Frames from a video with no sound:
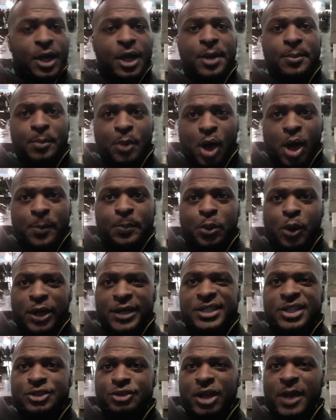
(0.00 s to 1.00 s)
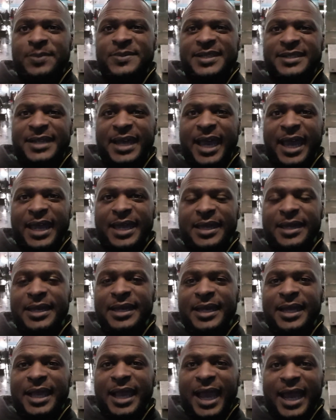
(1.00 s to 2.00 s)
More points dropped today,
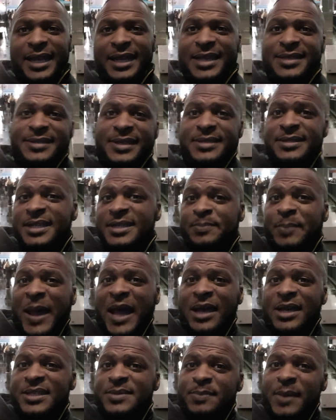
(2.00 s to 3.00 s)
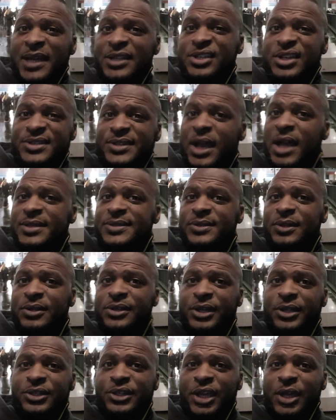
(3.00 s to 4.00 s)
and this is about as much as Arsenal
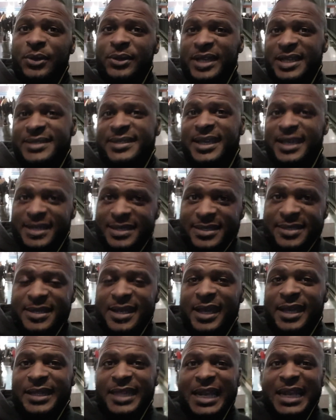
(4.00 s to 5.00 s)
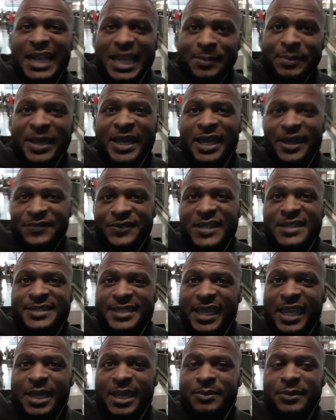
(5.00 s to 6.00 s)
can do. This is the limit of the
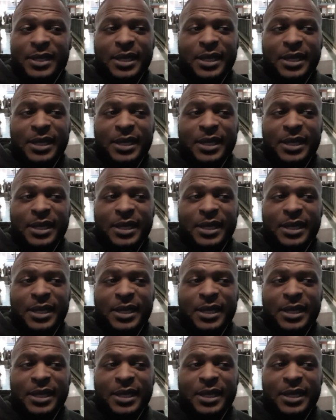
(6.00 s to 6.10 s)
team.